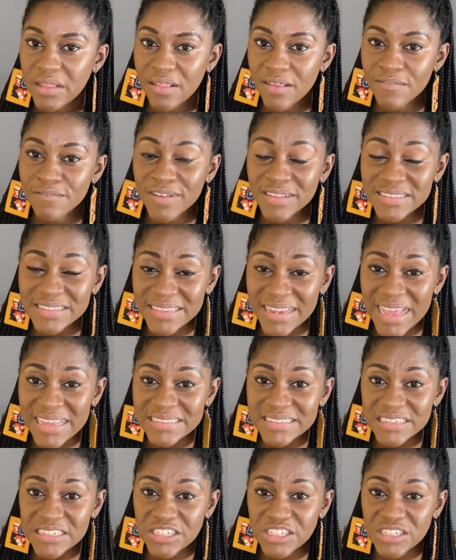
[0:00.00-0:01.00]

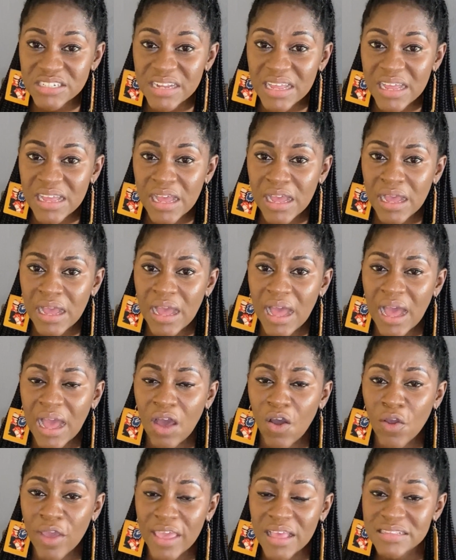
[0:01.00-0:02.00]
fertilization
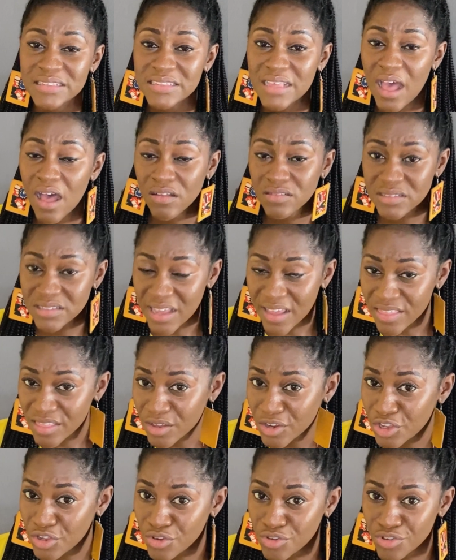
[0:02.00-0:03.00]
occurs outside the
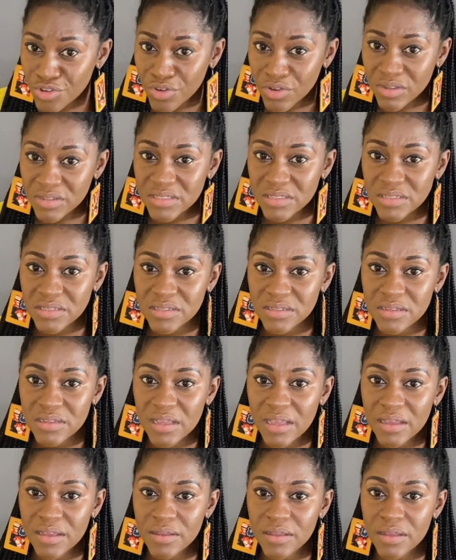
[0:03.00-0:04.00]
uterus,
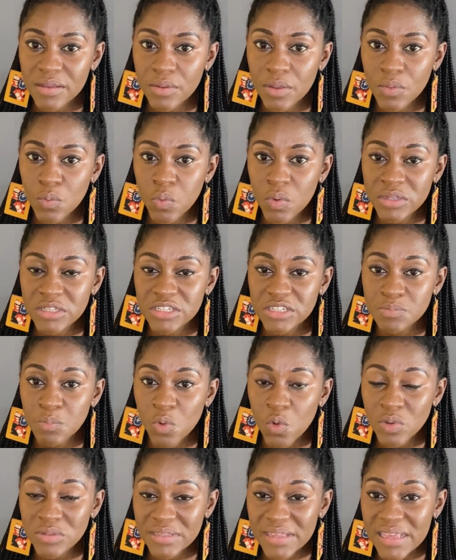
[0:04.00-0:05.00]
which in
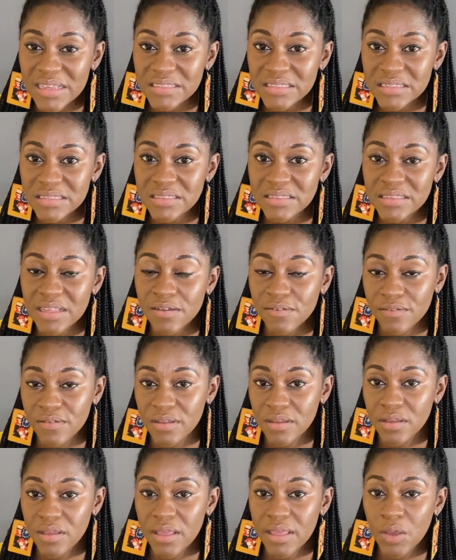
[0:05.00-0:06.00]
most cases
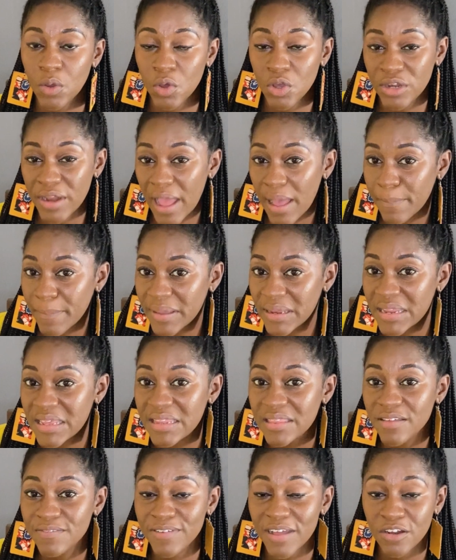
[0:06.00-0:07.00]
it could happen in
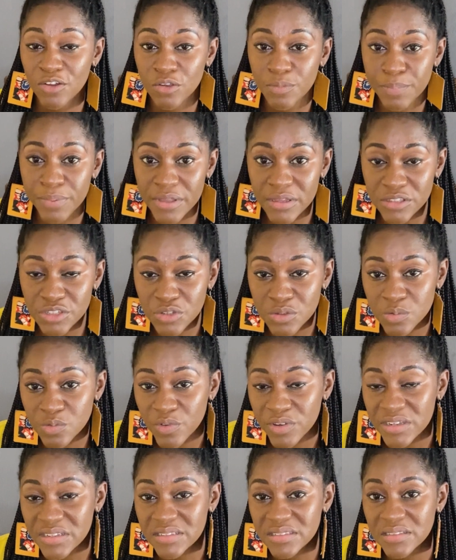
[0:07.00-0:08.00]
the fallopian tubes,
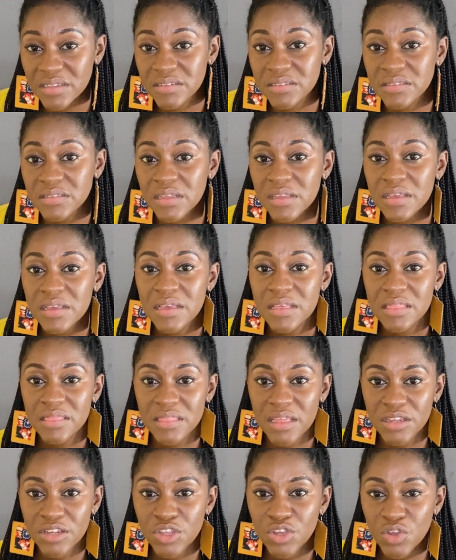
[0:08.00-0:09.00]
for instance,
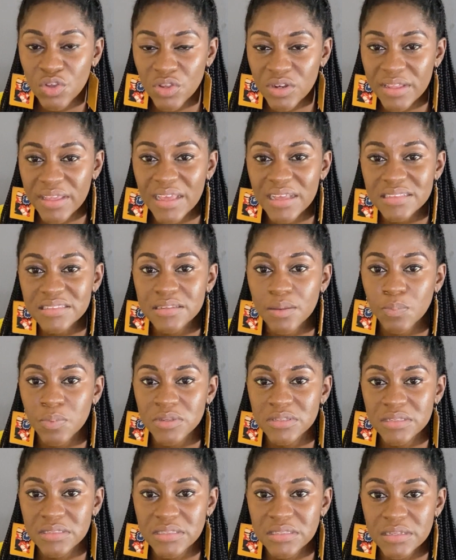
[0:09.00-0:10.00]
then you could get a
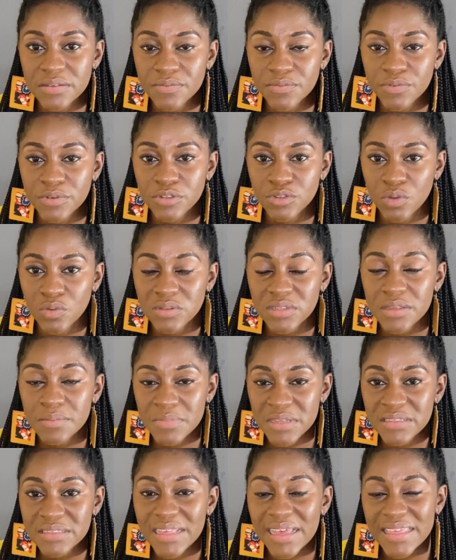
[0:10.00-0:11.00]
positive result. It
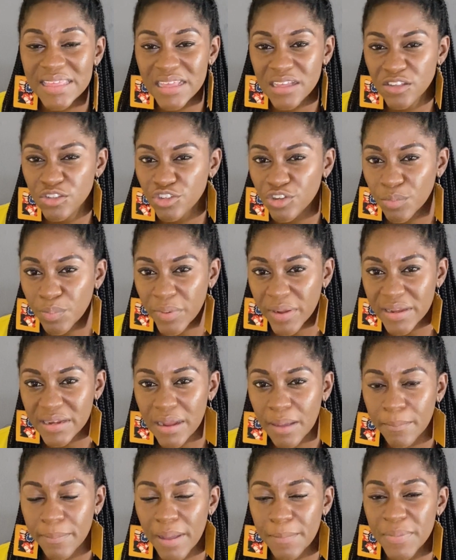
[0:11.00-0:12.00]
means that yes, you're
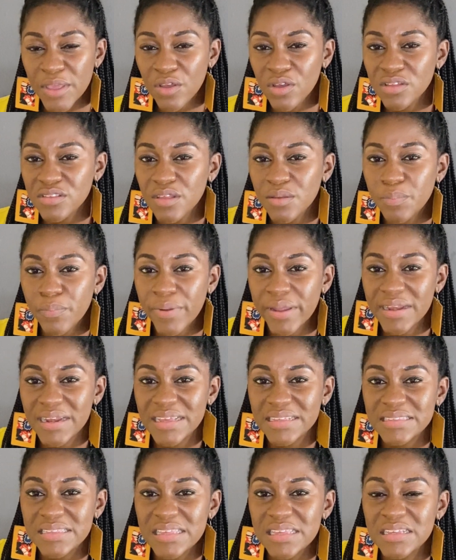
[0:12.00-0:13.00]
pregnant, but because the
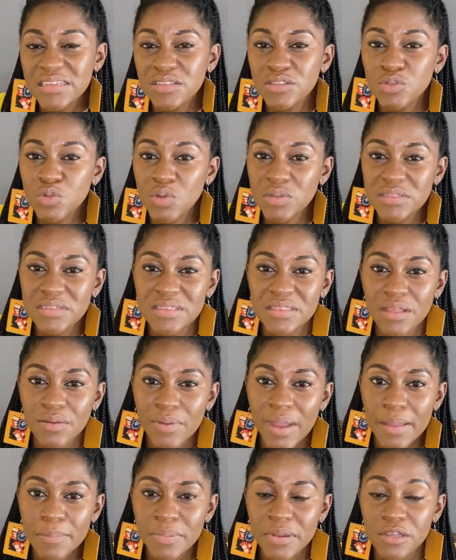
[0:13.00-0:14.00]
pregnancy is not in the
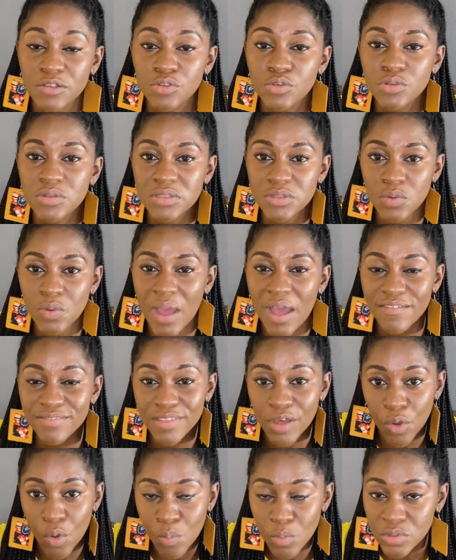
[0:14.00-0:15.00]
right place, you still have
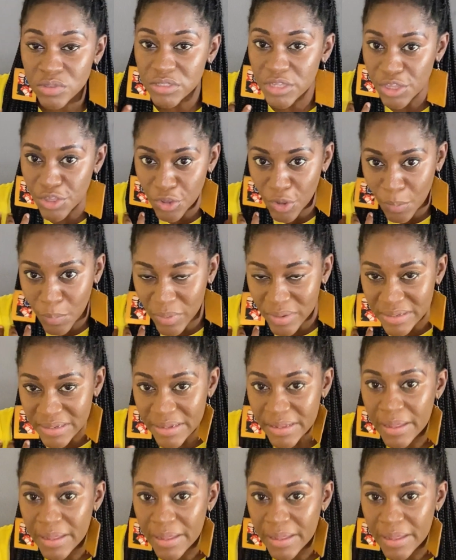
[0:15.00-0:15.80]
the hormones in your body,